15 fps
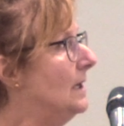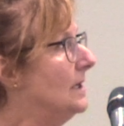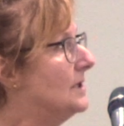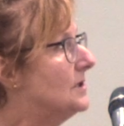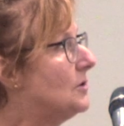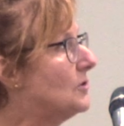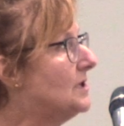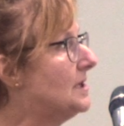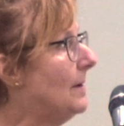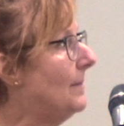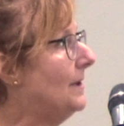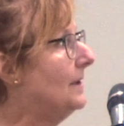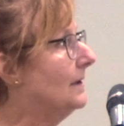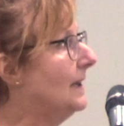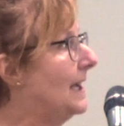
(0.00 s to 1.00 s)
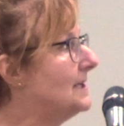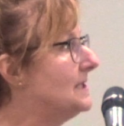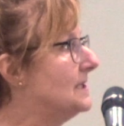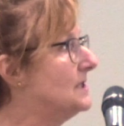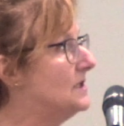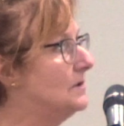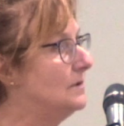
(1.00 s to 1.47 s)
So some of the
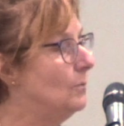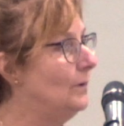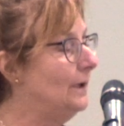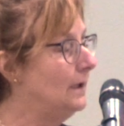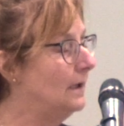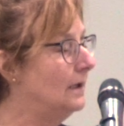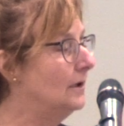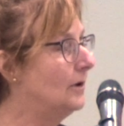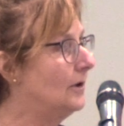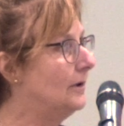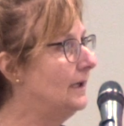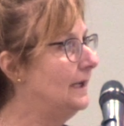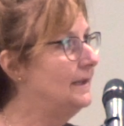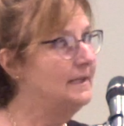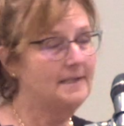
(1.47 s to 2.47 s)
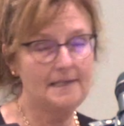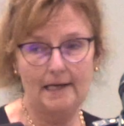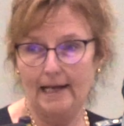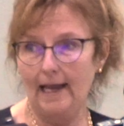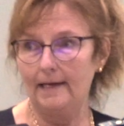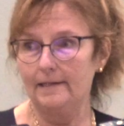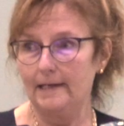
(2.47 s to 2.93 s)
lessons we learned, and this
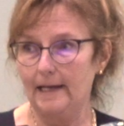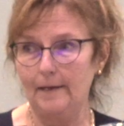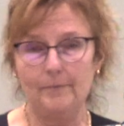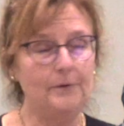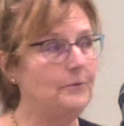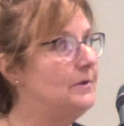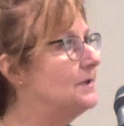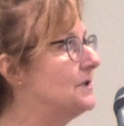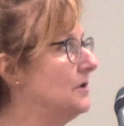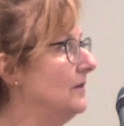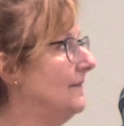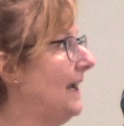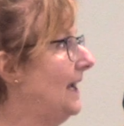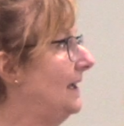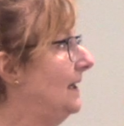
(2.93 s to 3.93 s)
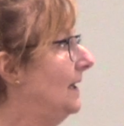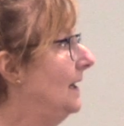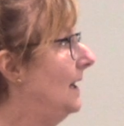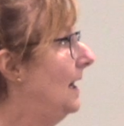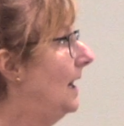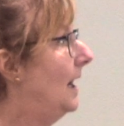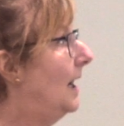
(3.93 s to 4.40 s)
again came through the survey,
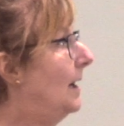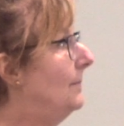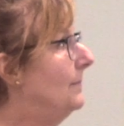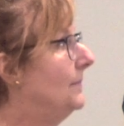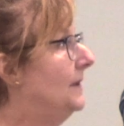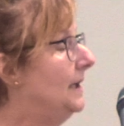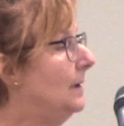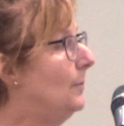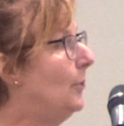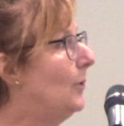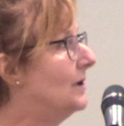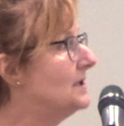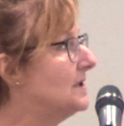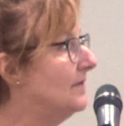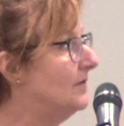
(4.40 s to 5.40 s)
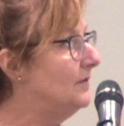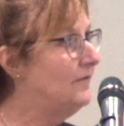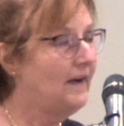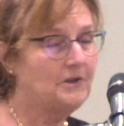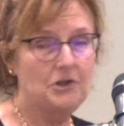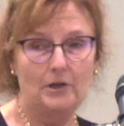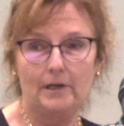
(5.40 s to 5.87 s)
the importance of
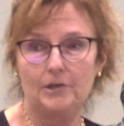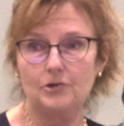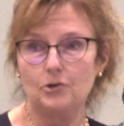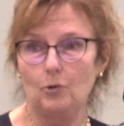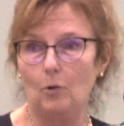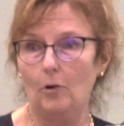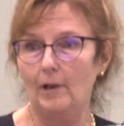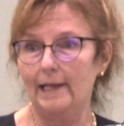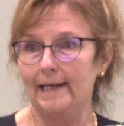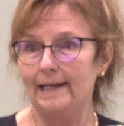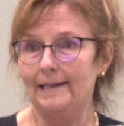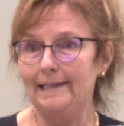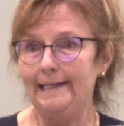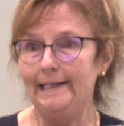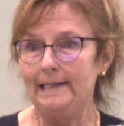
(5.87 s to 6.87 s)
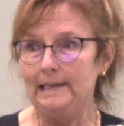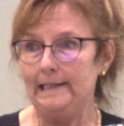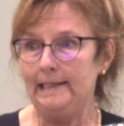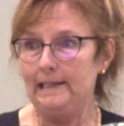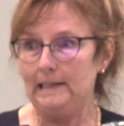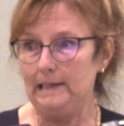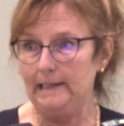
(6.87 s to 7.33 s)
infection control and clean,
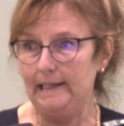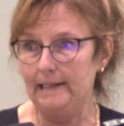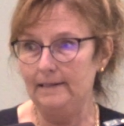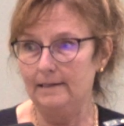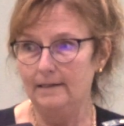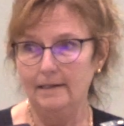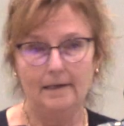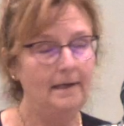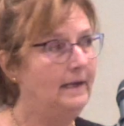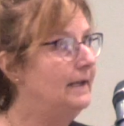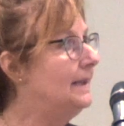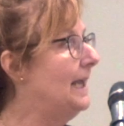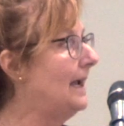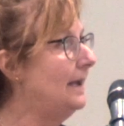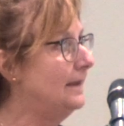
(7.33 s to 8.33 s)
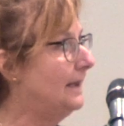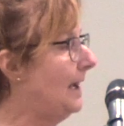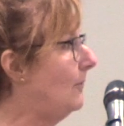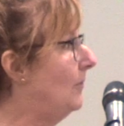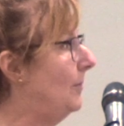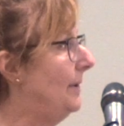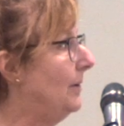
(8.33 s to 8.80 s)
clean, clean. And that
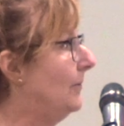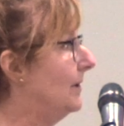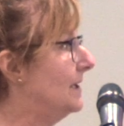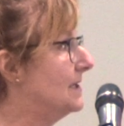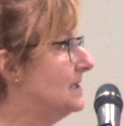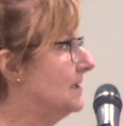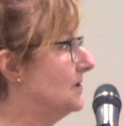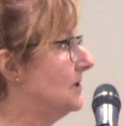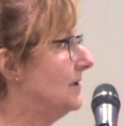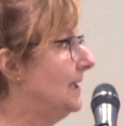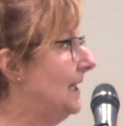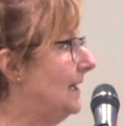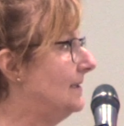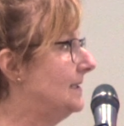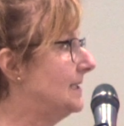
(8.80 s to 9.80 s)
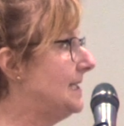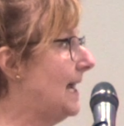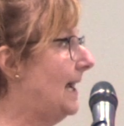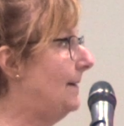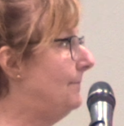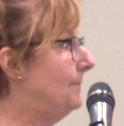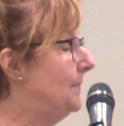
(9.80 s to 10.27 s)
will be with us until the end of
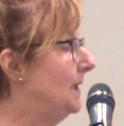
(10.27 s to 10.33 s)
time.